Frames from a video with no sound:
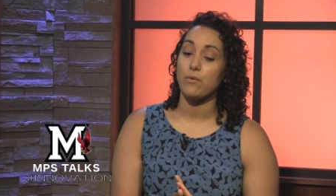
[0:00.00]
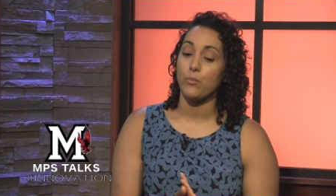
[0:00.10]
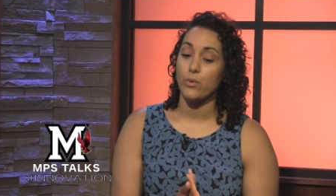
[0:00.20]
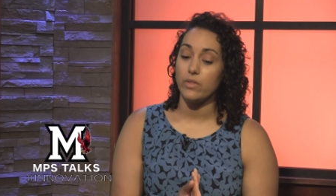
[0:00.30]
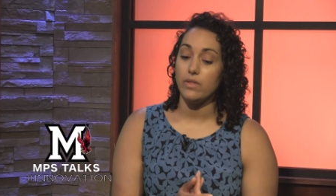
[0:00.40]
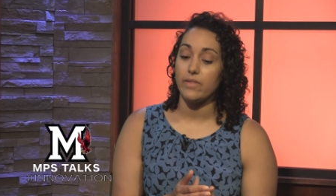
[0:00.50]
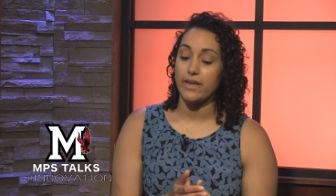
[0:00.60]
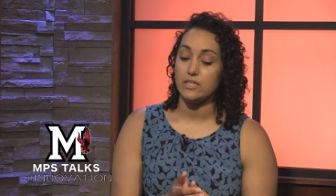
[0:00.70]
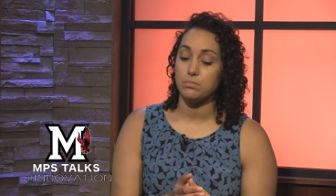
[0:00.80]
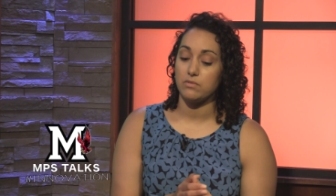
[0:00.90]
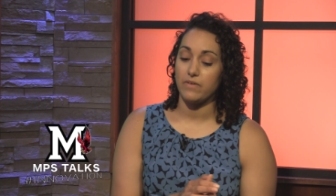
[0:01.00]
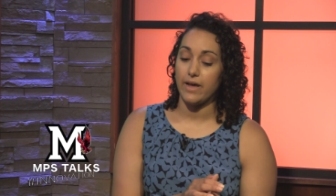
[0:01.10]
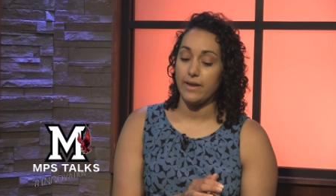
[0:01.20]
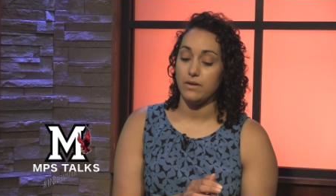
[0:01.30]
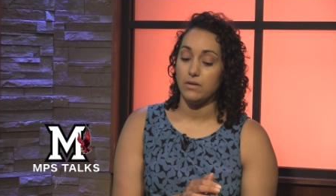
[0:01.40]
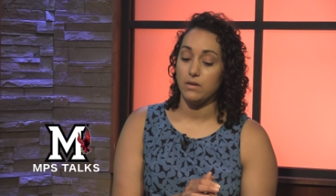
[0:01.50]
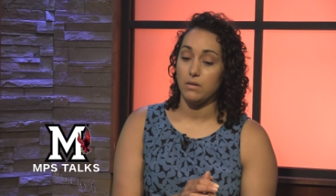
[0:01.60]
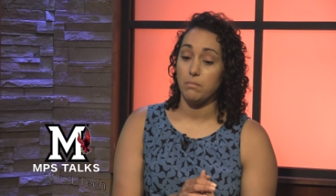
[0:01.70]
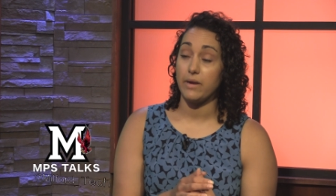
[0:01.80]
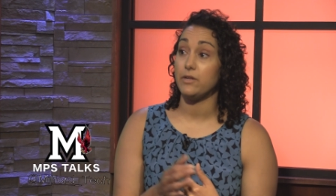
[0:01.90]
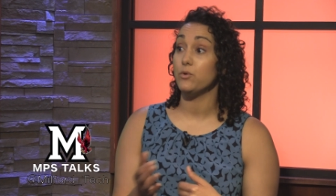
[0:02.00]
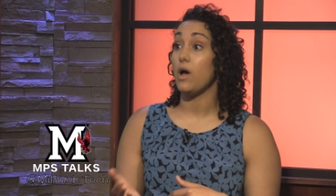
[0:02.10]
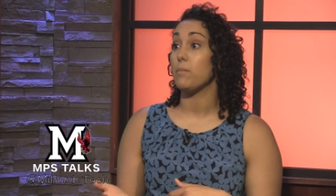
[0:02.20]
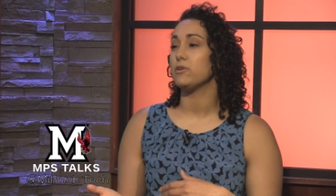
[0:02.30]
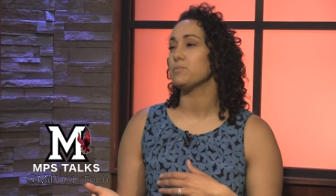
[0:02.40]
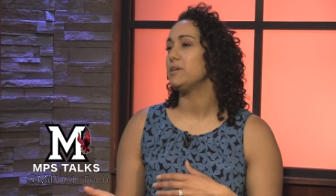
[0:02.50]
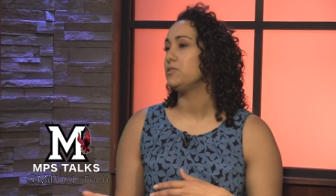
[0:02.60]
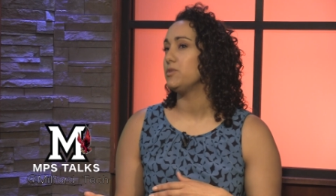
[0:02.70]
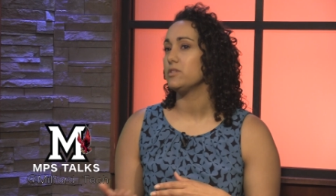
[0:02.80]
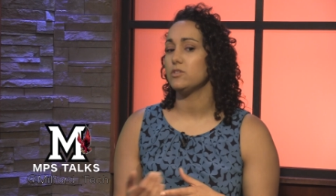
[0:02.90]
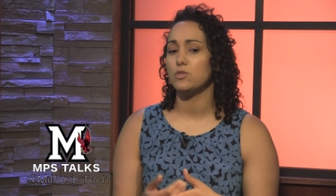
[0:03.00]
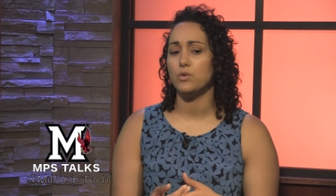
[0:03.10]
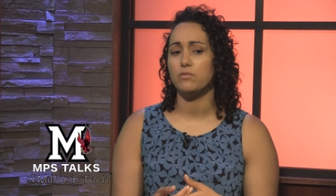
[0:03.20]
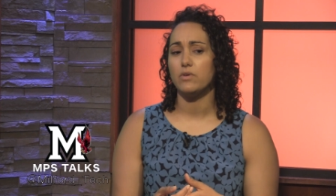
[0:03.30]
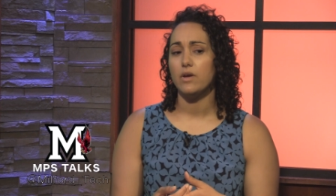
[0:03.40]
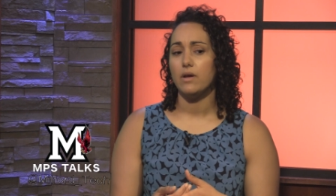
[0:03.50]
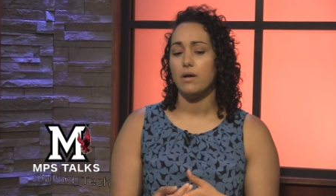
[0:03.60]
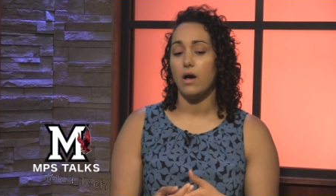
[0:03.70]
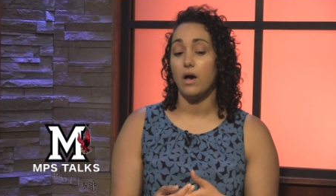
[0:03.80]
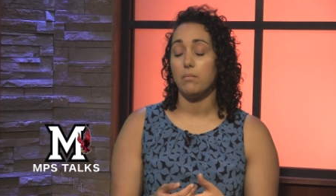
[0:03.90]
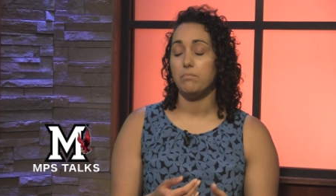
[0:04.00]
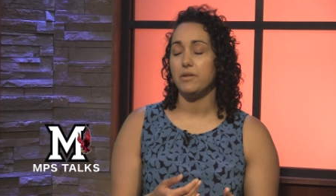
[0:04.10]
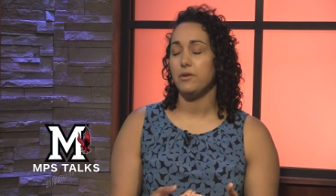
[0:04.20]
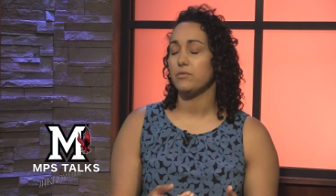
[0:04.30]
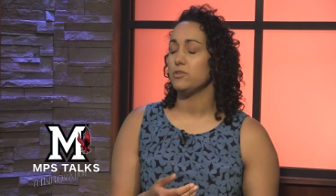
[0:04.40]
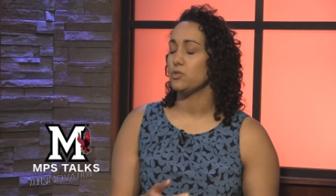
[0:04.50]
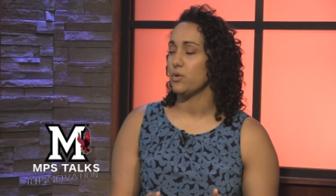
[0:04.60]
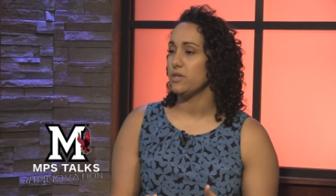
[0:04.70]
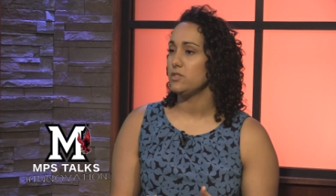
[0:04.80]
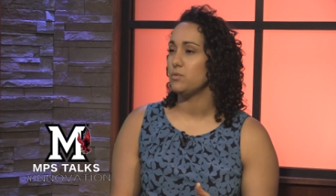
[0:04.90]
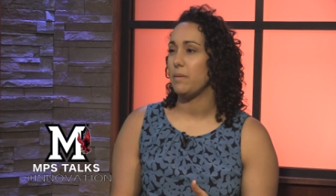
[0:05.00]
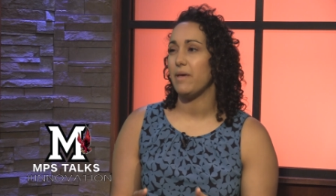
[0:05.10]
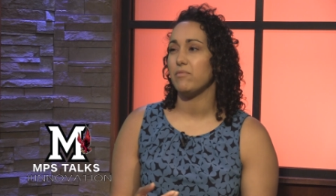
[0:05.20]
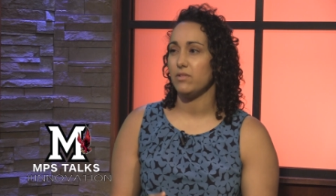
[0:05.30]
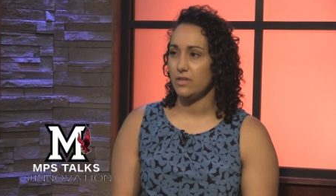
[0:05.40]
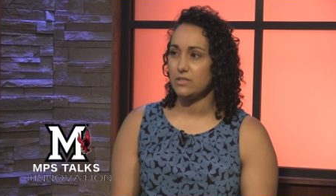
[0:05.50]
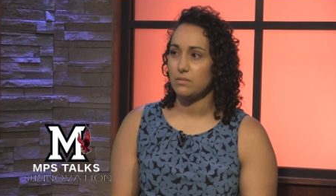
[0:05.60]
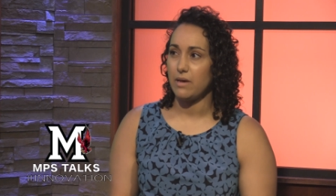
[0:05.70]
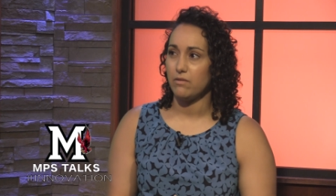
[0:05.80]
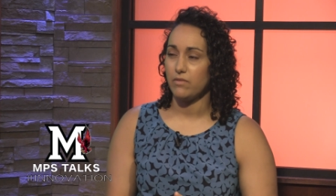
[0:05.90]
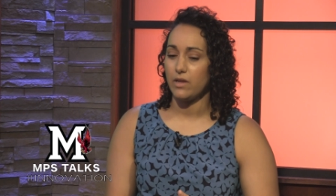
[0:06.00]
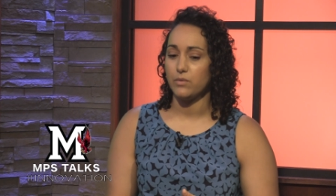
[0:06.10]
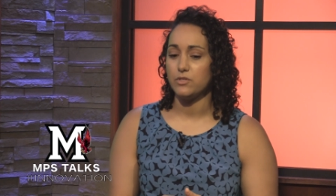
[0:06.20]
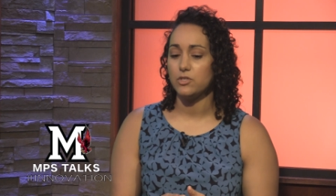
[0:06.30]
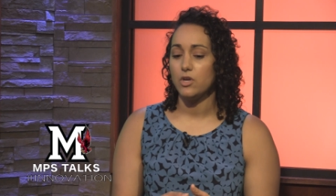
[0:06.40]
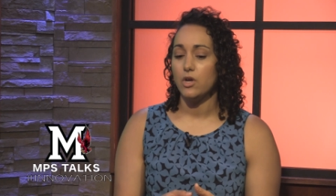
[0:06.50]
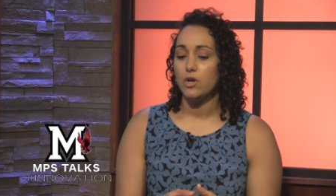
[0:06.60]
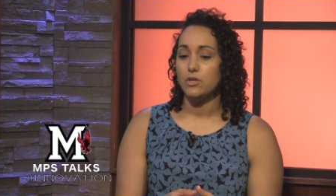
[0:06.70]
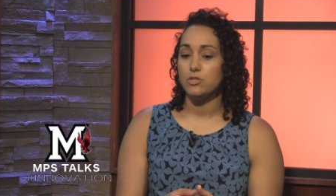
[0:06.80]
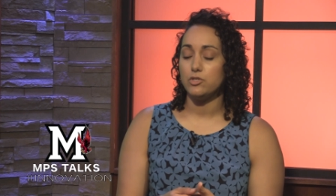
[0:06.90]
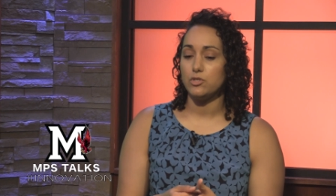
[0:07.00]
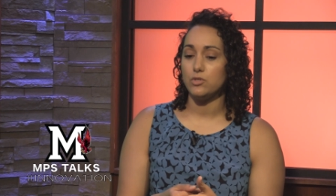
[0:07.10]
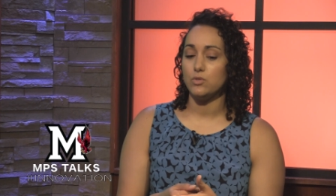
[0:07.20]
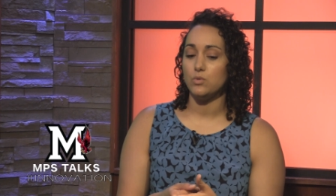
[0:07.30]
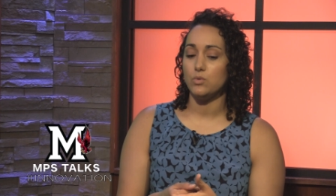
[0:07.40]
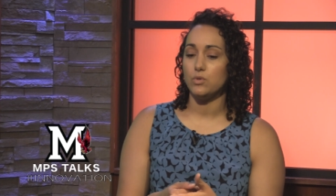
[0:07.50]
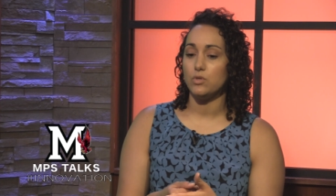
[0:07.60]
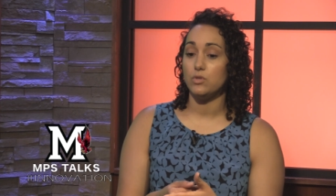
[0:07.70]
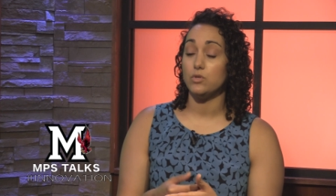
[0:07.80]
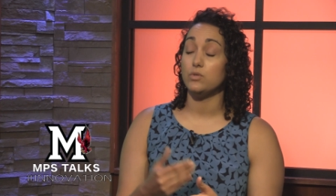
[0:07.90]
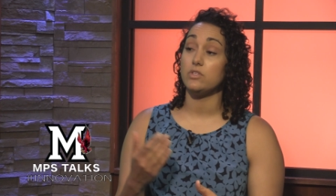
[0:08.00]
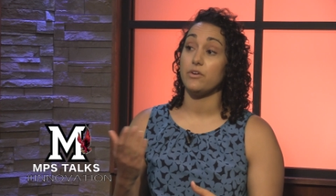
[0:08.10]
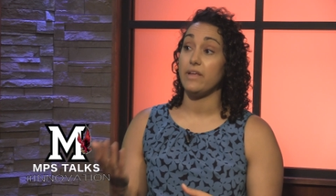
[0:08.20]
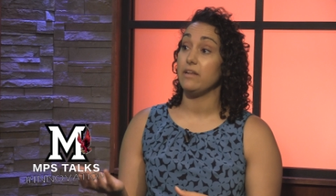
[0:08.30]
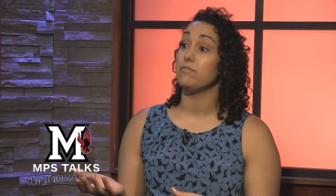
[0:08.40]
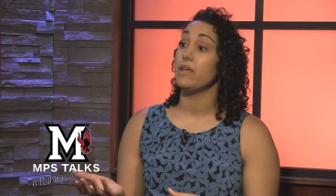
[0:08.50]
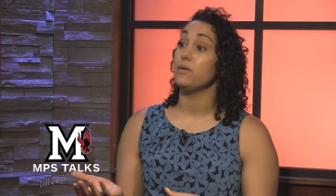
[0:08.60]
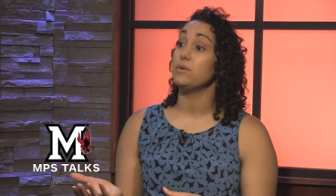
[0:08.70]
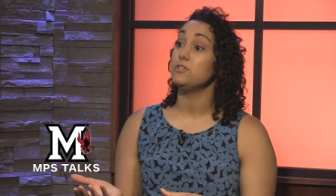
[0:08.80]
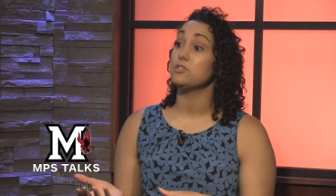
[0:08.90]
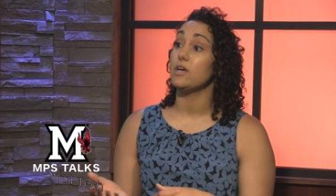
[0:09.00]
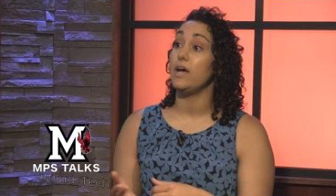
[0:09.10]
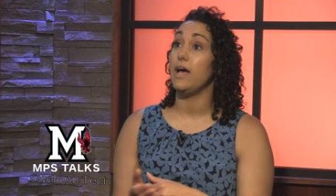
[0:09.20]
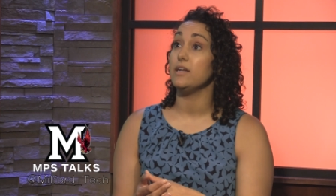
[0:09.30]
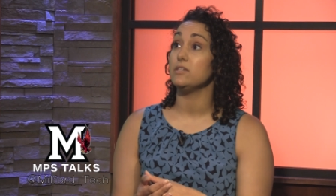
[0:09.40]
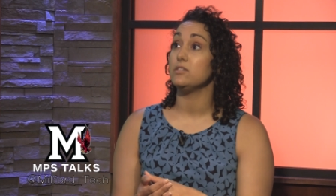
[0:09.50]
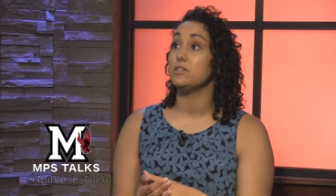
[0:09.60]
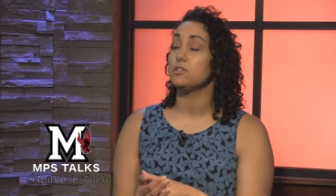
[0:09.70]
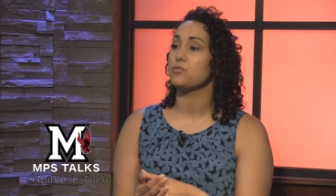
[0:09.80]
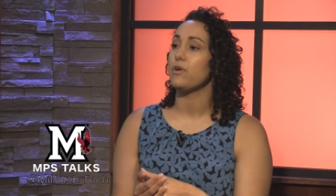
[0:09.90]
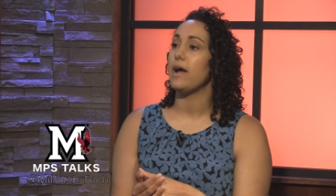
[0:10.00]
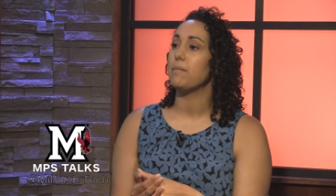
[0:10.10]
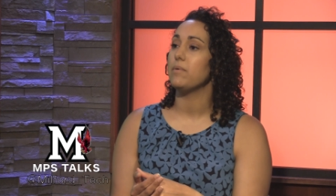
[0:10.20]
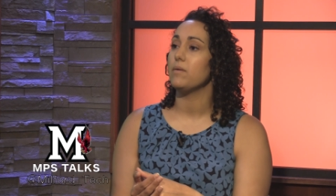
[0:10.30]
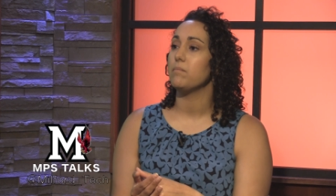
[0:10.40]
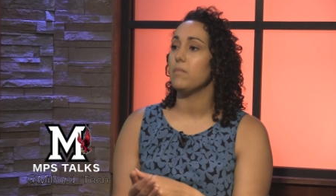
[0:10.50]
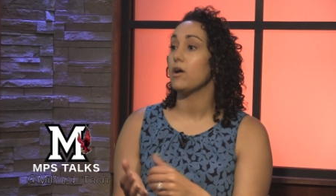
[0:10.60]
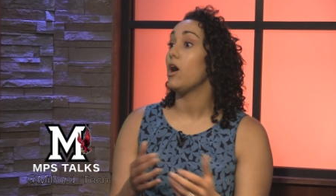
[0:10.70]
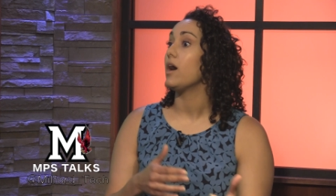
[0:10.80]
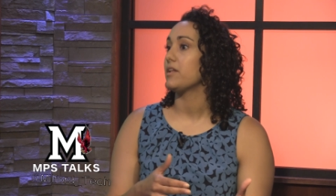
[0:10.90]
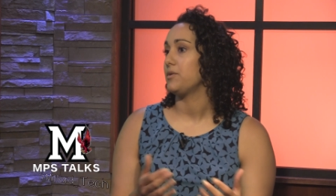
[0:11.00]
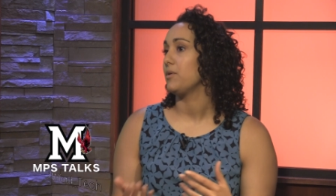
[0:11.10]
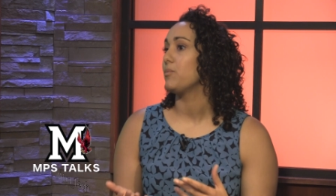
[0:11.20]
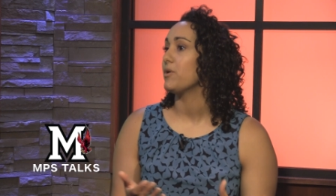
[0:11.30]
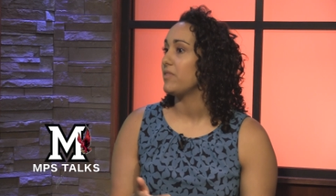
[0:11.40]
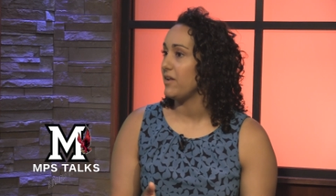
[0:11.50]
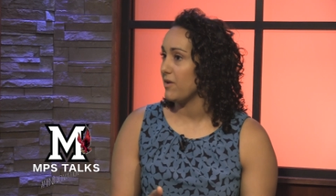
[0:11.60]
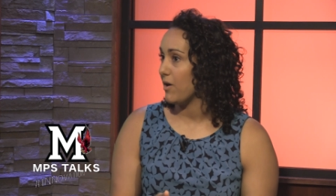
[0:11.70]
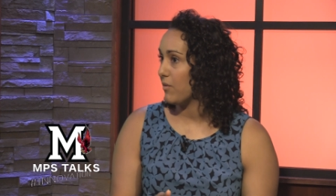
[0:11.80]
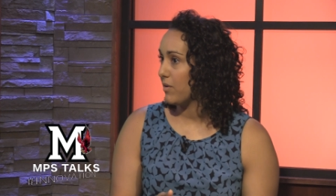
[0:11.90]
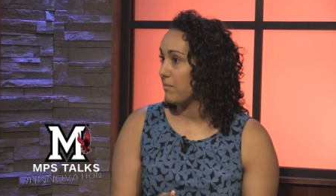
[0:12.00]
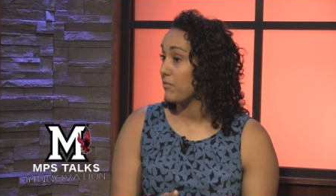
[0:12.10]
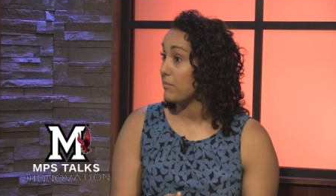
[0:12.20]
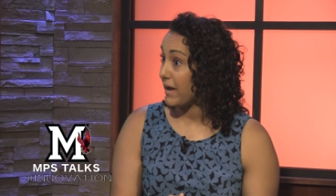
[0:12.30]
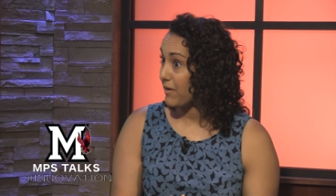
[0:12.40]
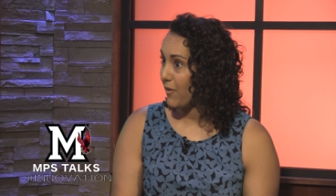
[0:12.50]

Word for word: I really like to provide my newcomers, my students who have uh, been here the shortest, who maybe have the least amount of language, to use their native language and describe a cognate or a word they know from back